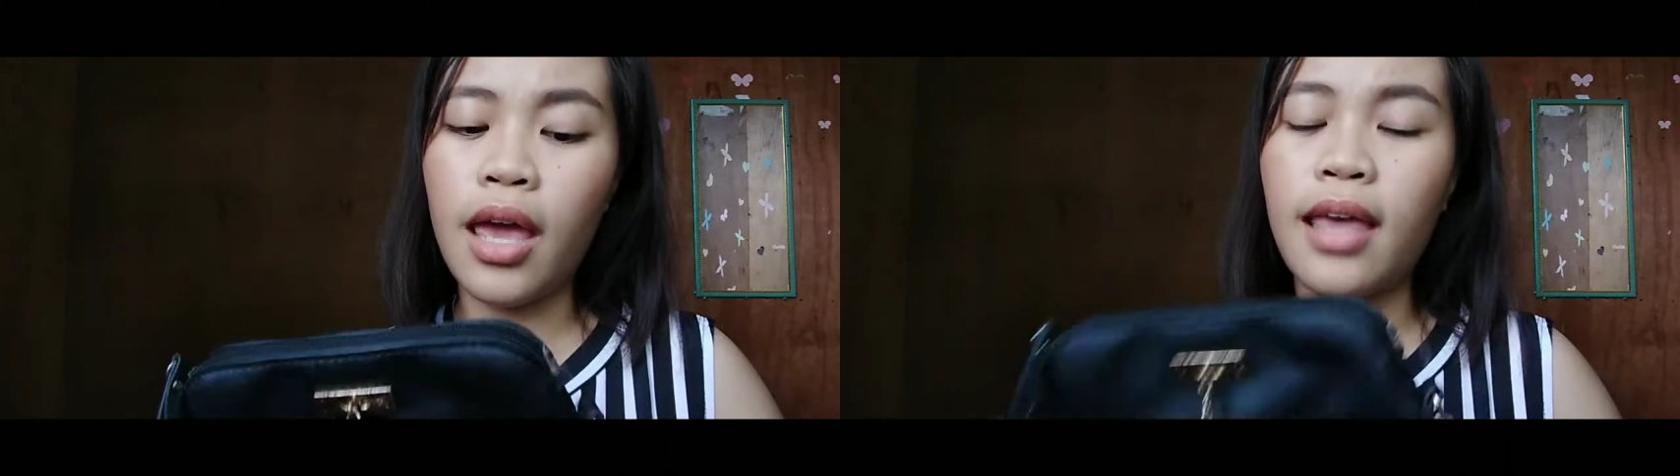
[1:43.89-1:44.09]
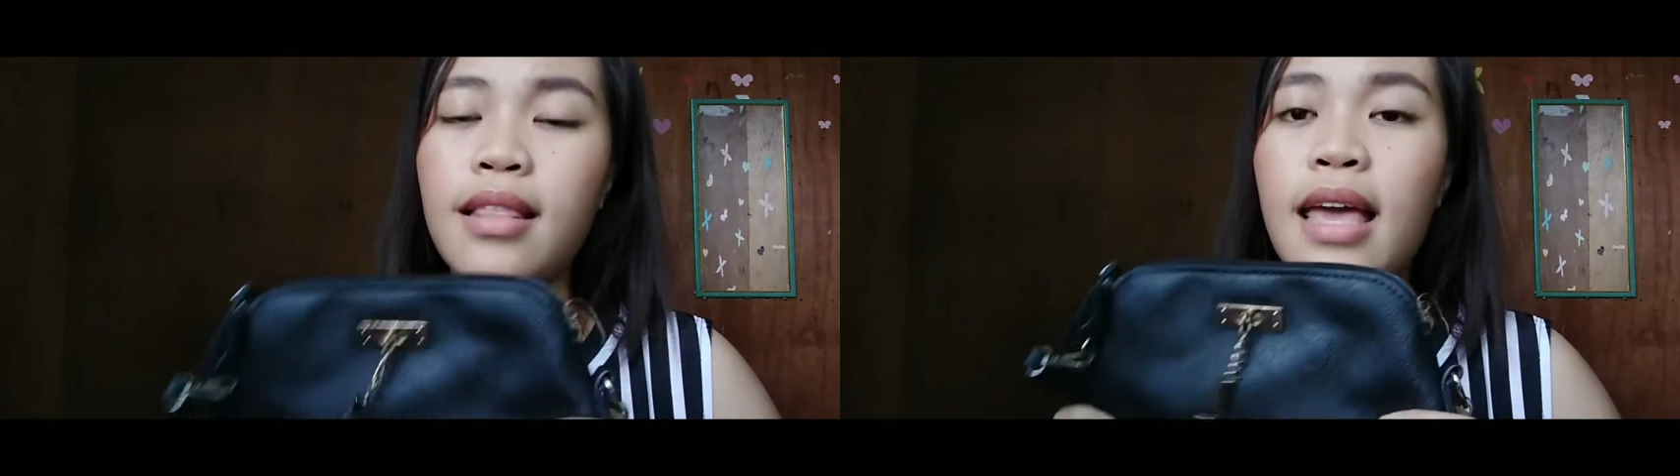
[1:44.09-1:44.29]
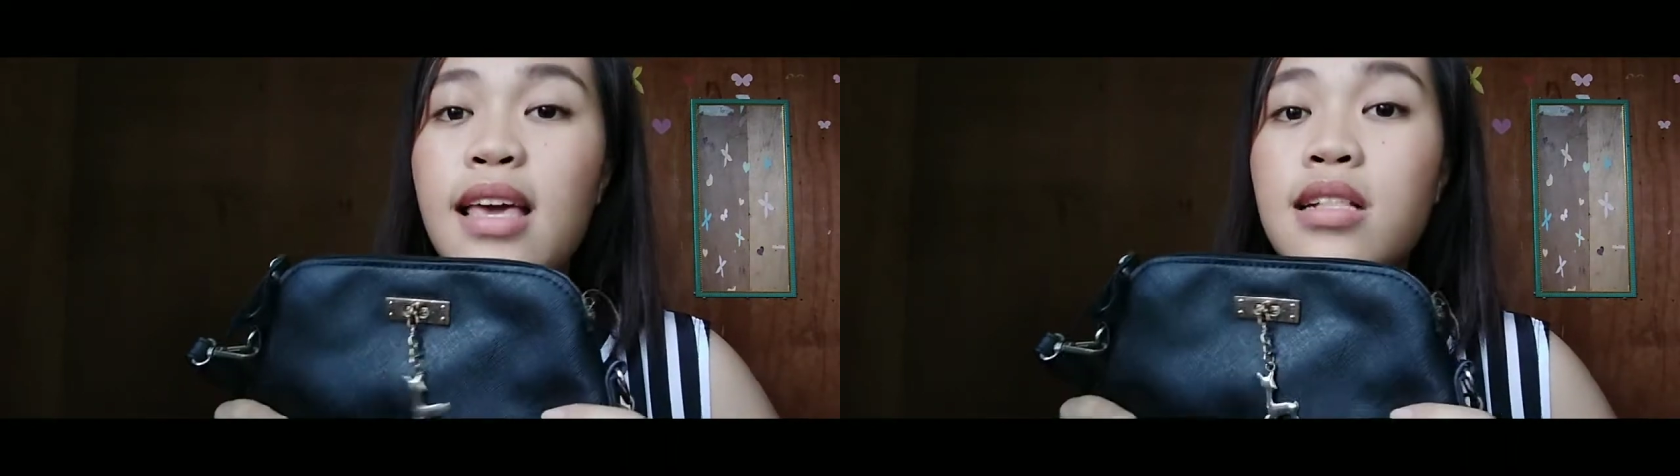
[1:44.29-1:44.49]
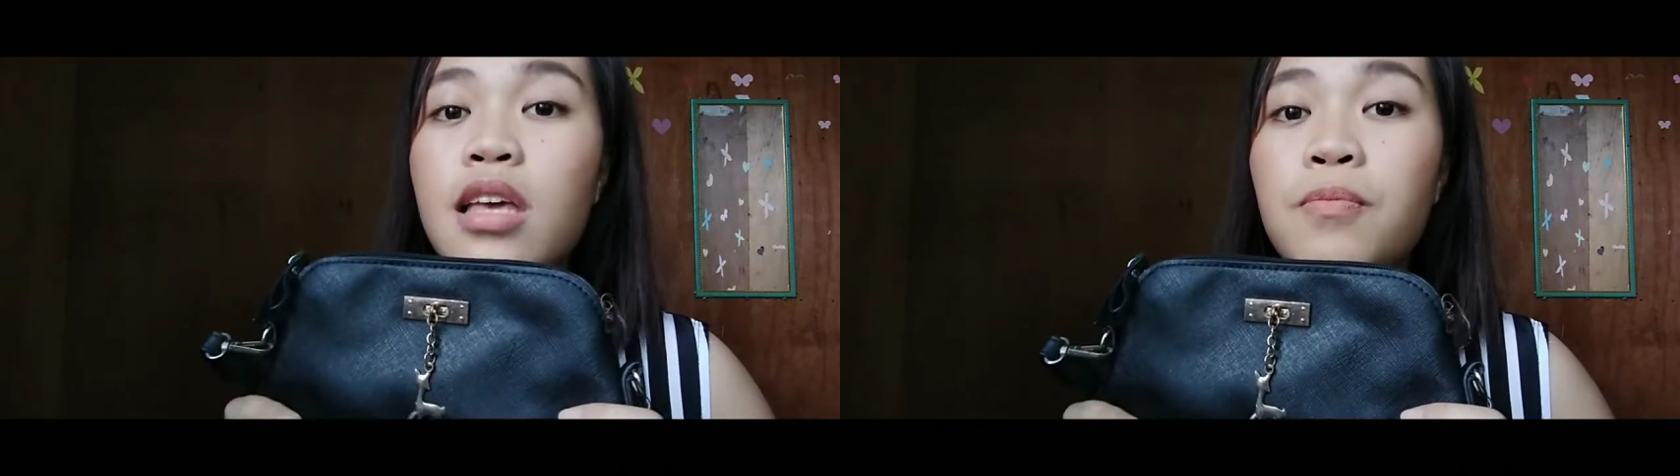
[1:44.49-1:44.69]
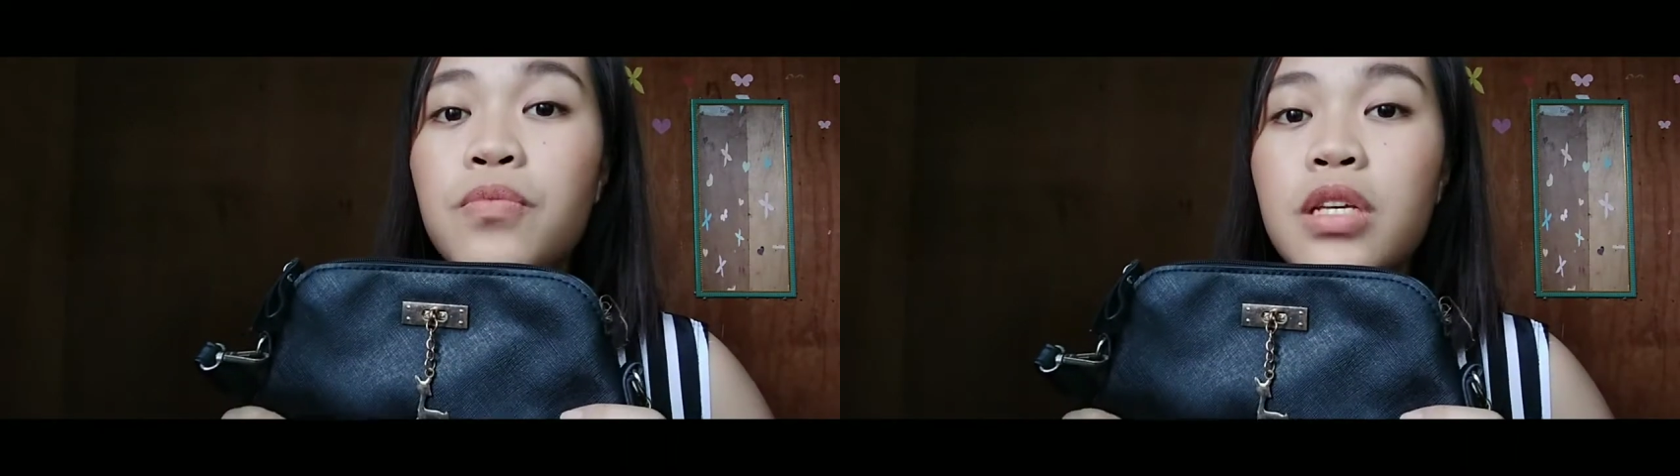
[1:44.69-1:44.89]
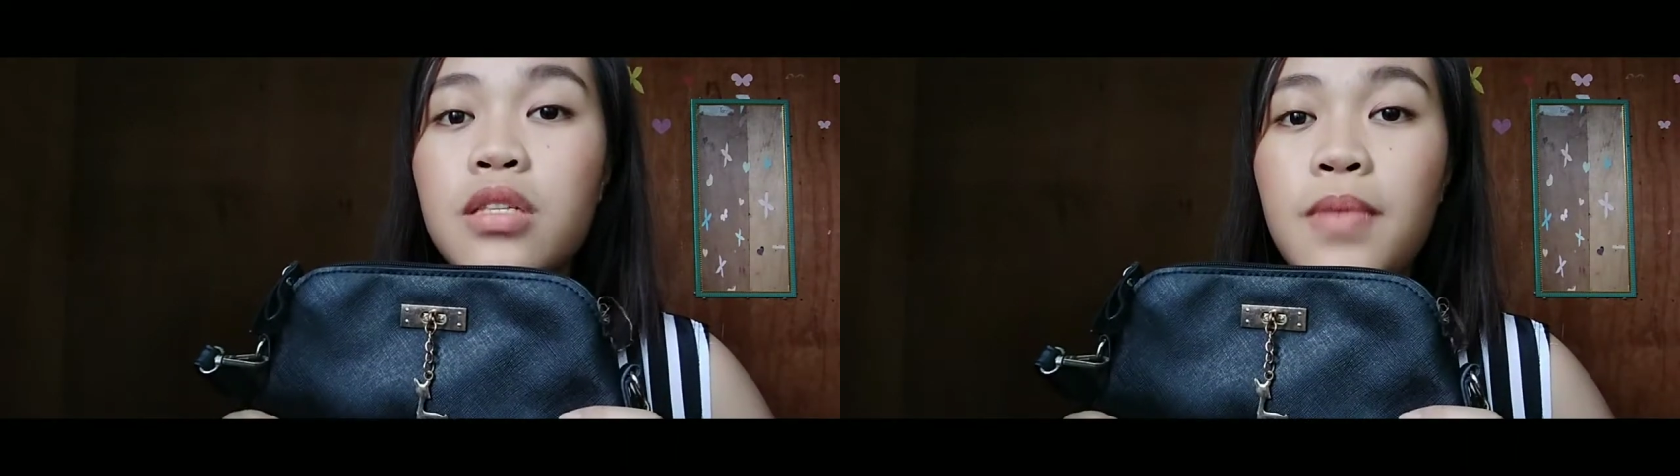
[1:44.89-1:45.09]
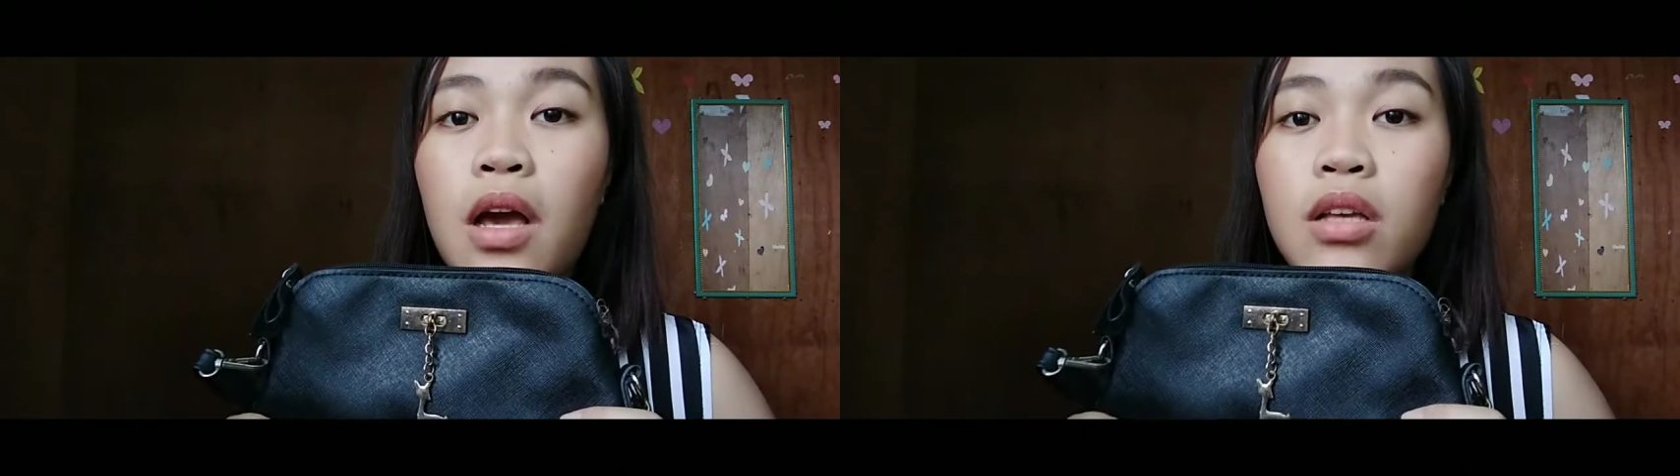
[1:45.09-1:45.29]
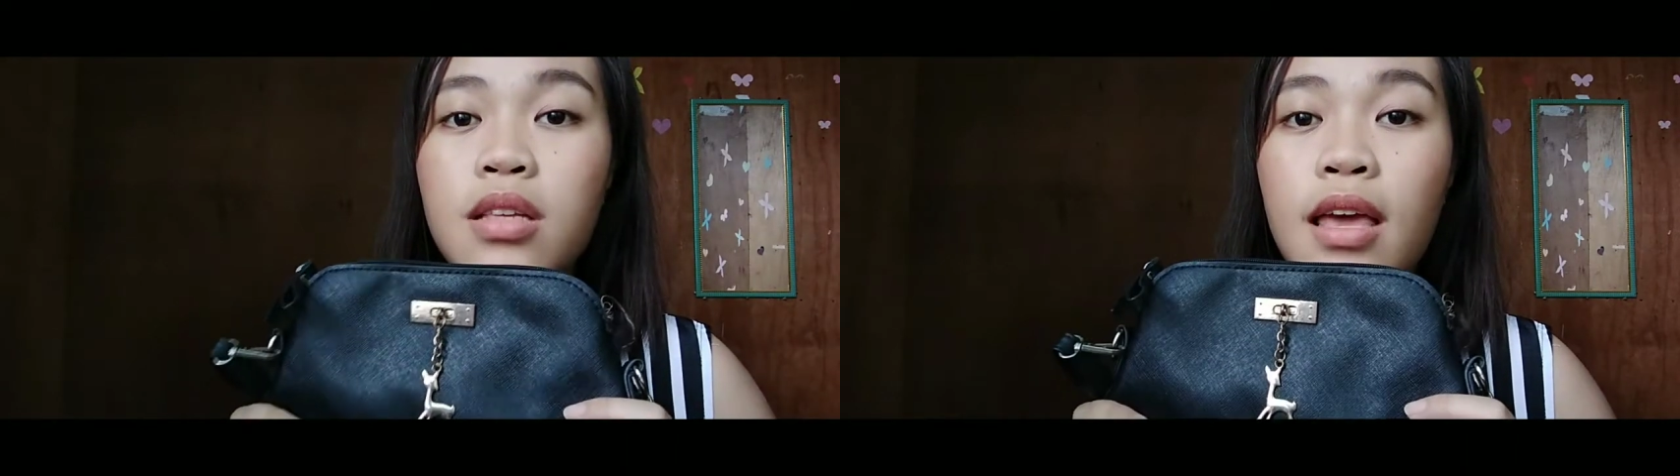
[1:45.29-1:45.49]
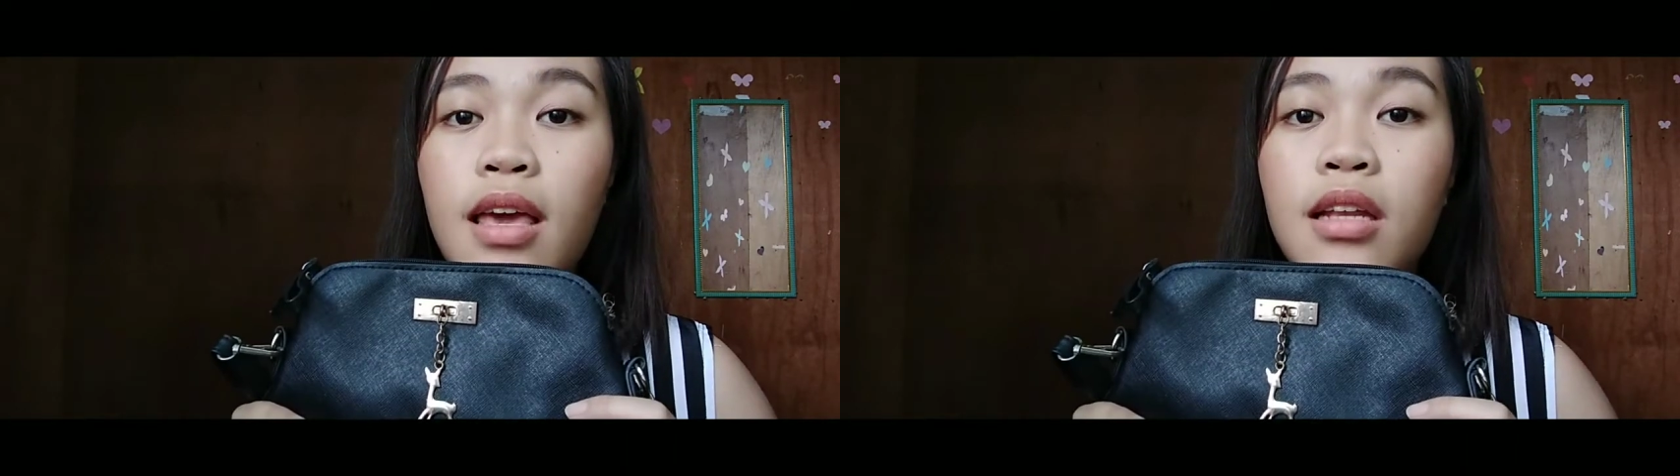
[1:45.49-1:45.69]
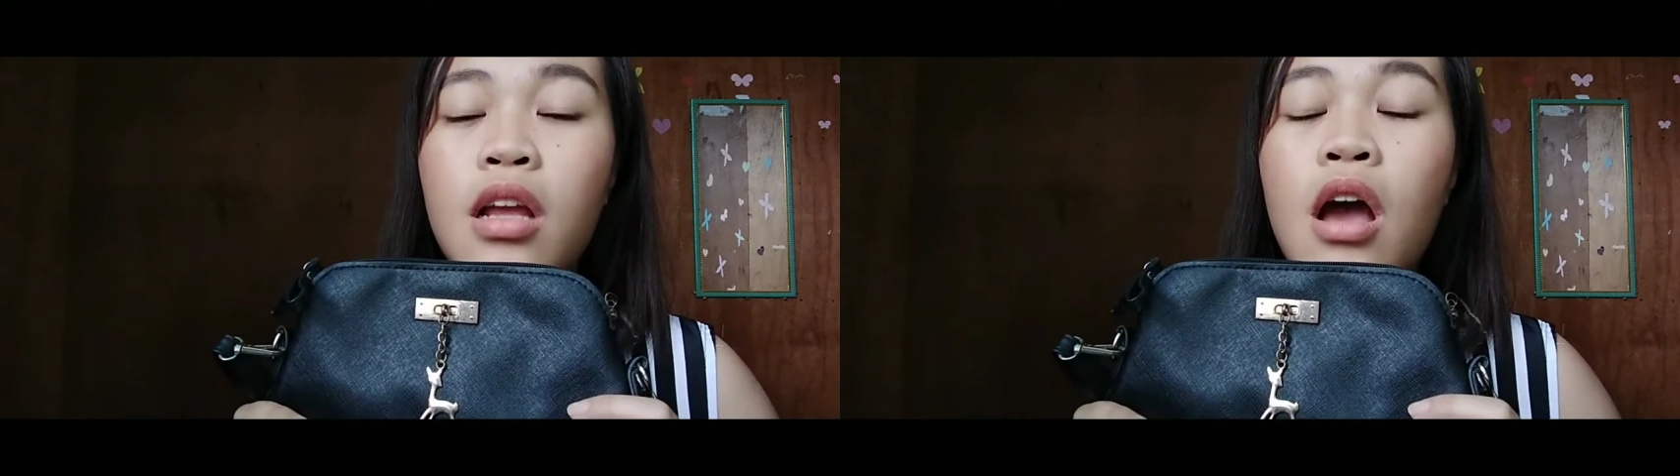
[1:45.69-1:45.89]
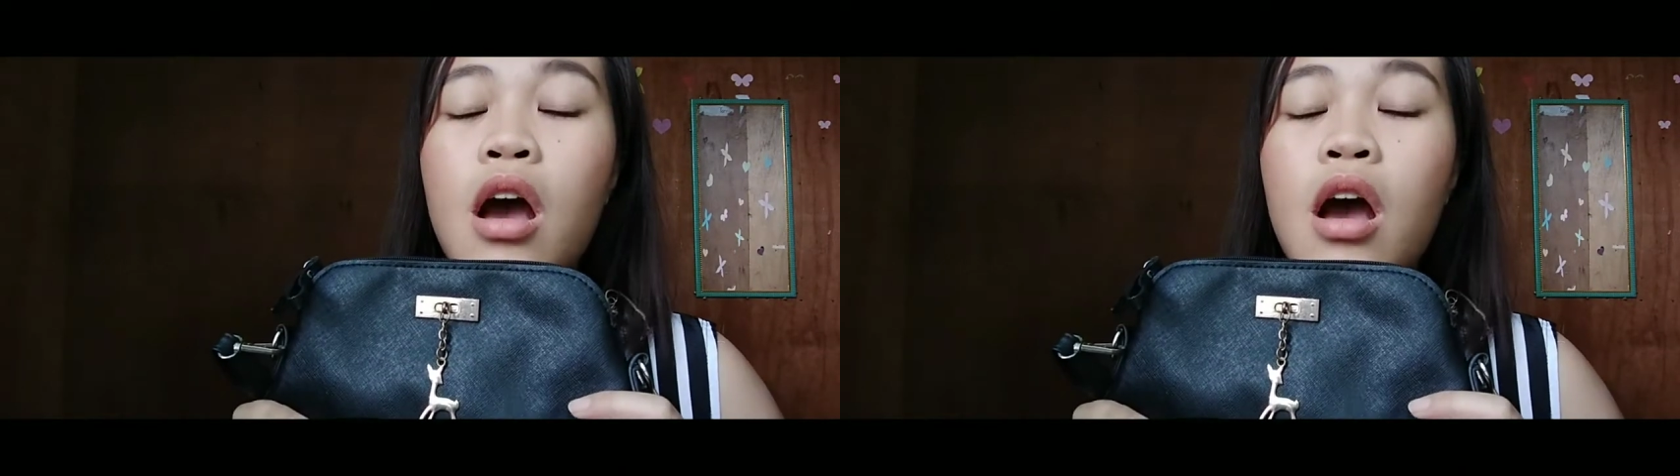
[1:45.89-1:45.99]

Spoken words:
And I can keep this because I can